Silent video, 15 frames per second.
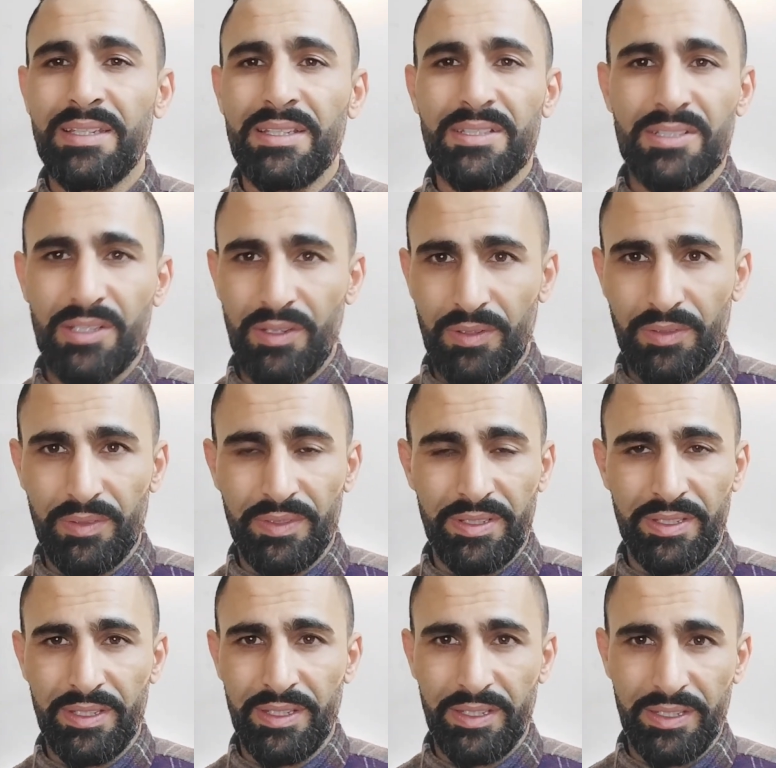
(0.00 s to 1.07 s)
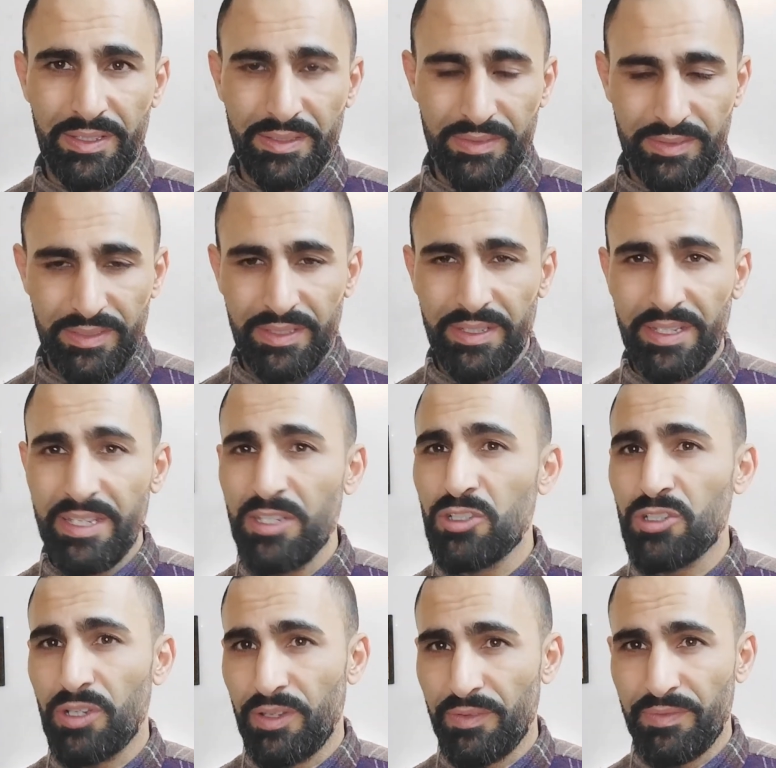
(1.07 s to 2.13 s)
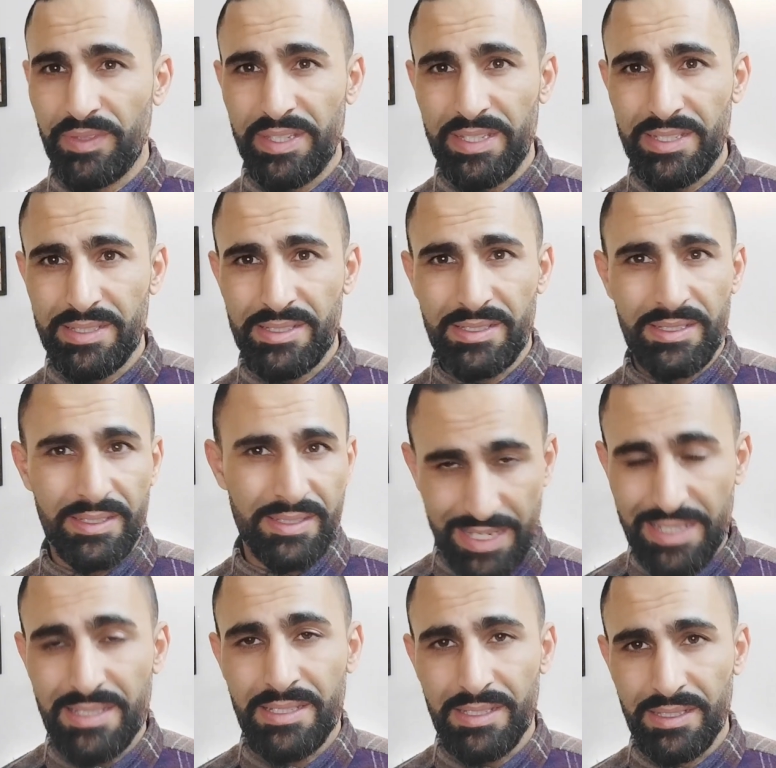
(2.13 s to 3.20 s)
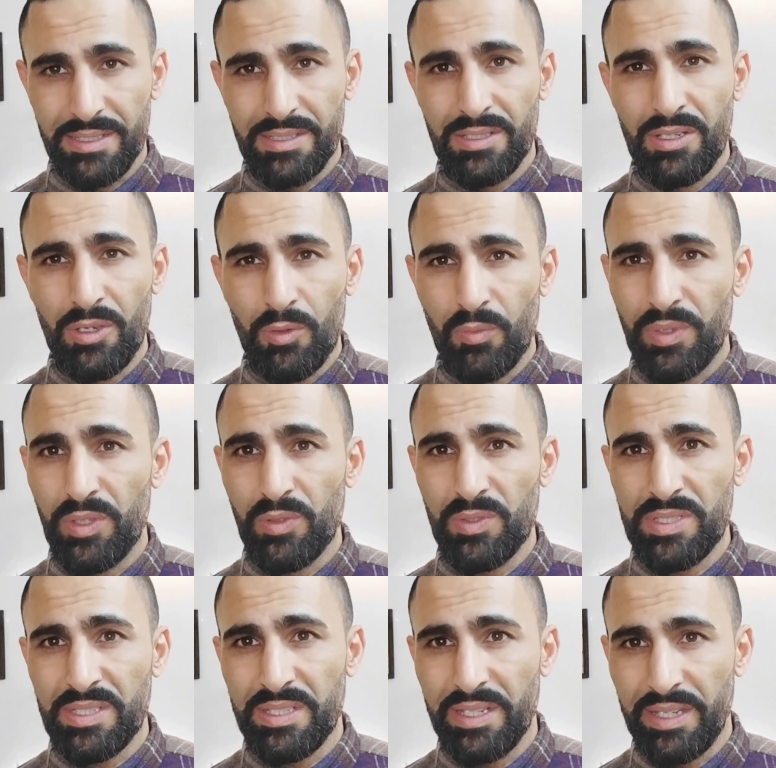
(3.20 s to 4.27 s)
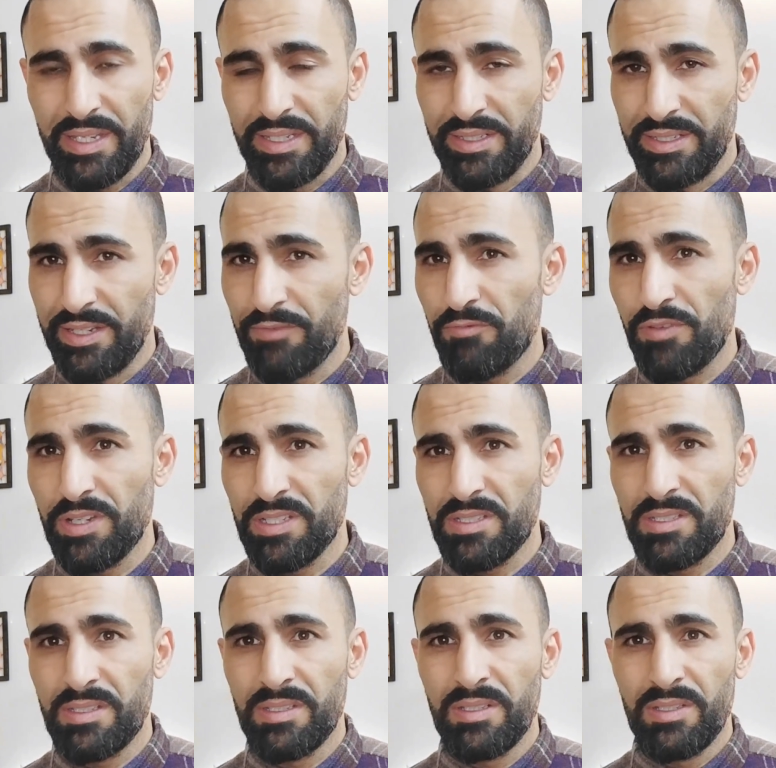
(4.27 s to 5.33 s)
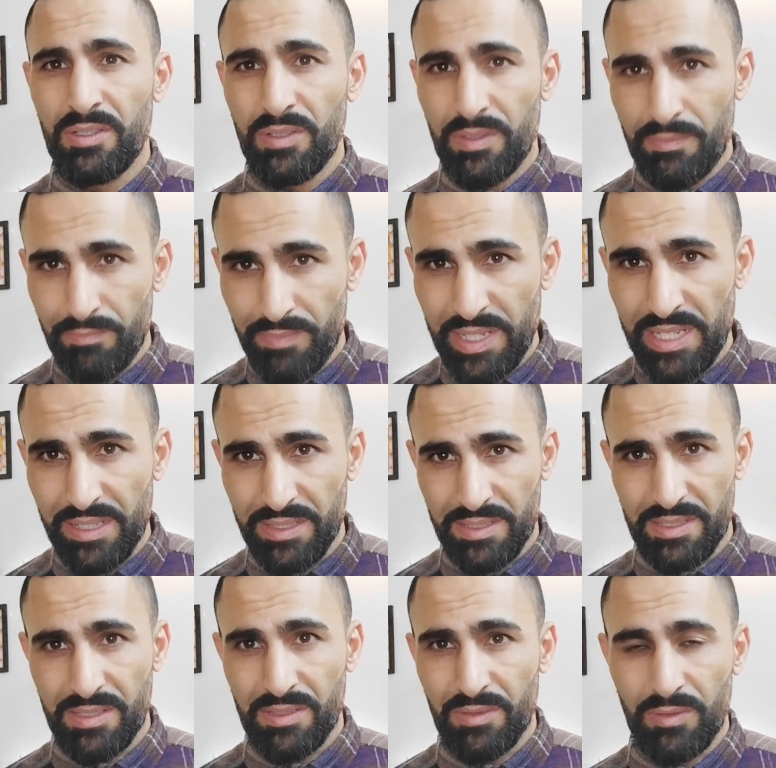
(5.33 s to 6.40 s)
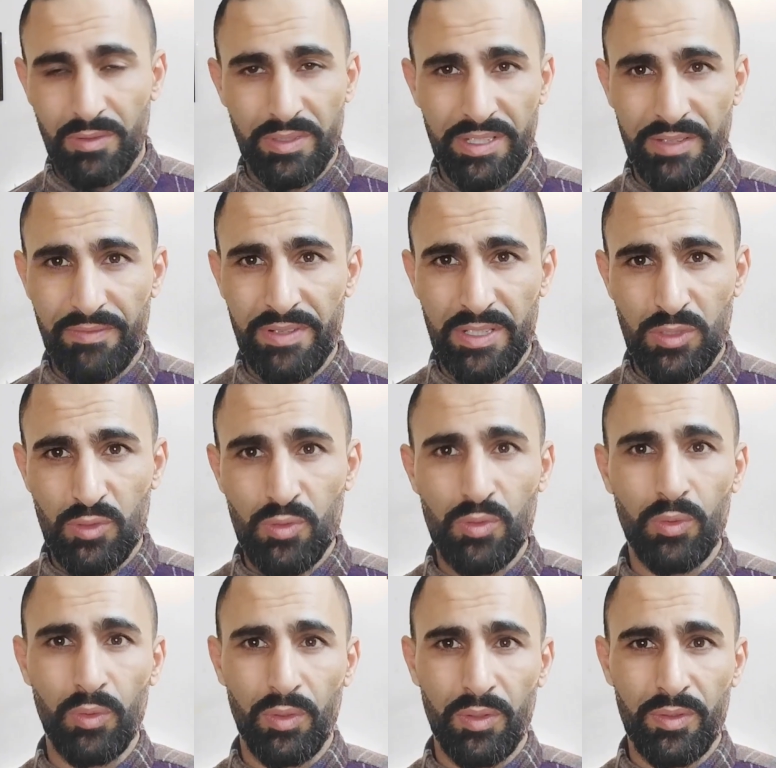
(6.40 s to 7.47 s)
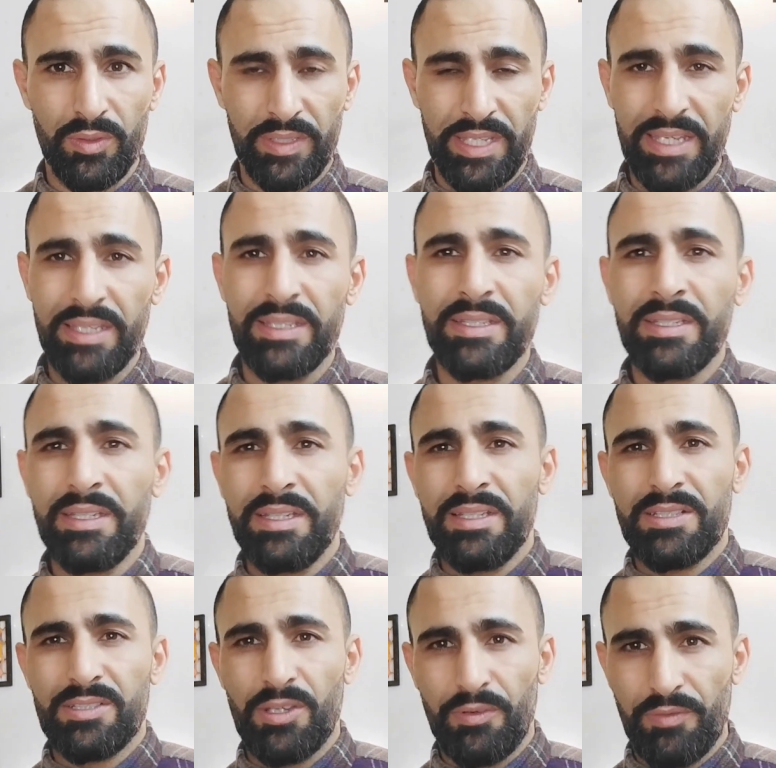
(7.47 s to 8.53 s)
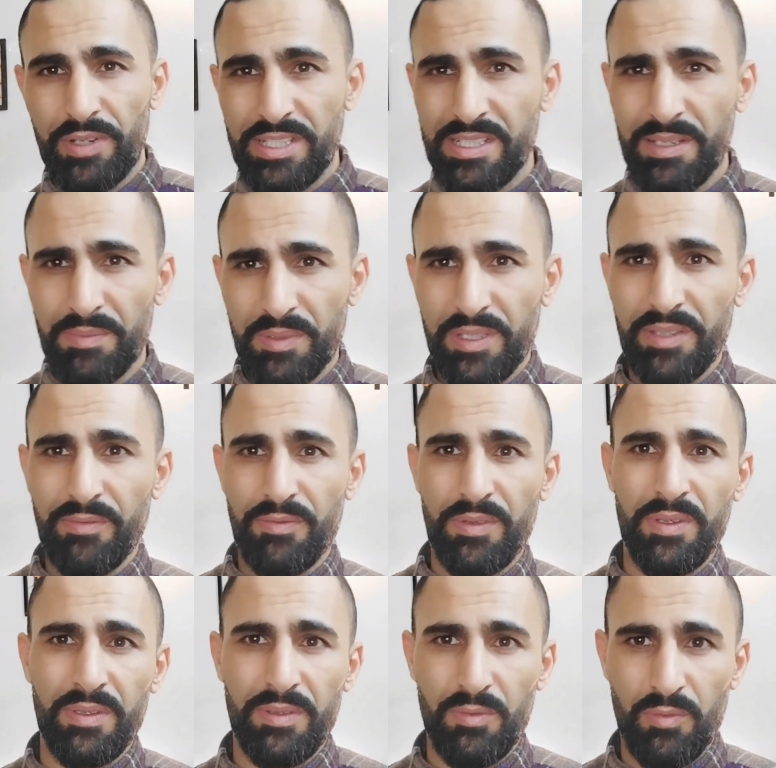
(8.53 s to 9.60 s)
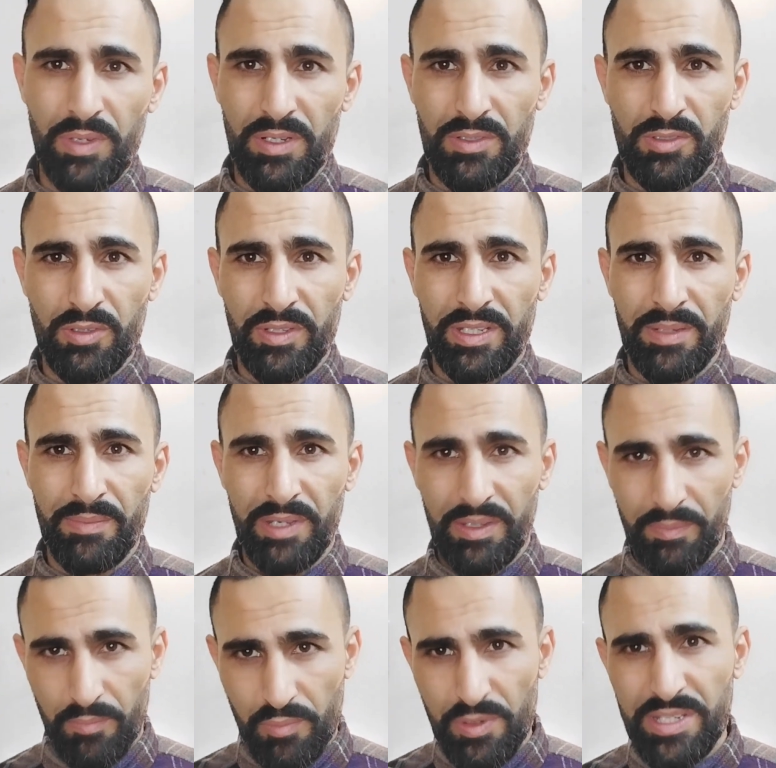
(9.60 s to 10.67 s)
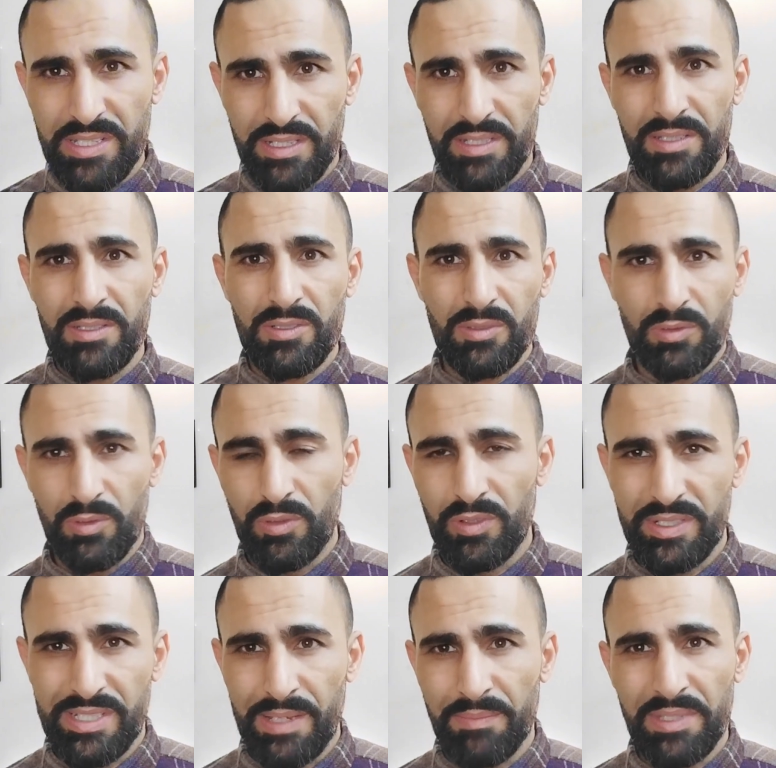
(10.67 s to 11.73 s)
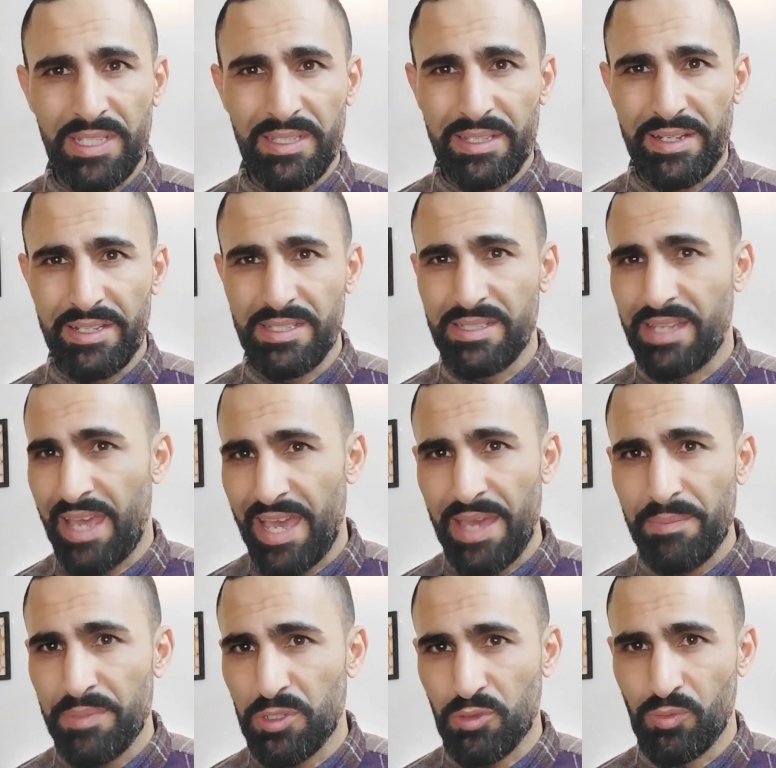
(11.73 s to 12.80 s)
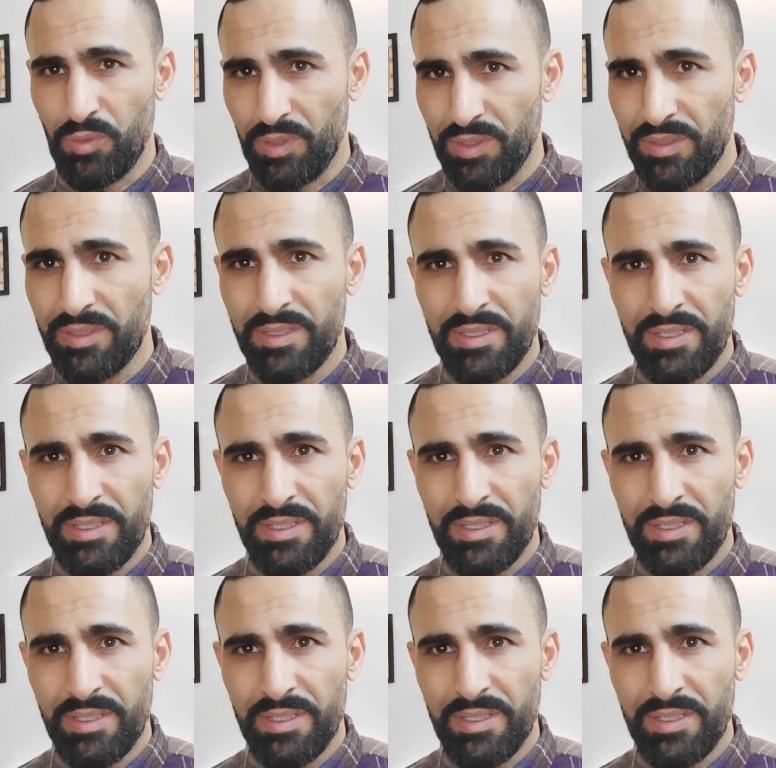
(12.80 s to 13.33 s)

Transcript: So in each of these tenses we use a different means or different tool. Okay? So for example, if we are talking about present or something that is habitual,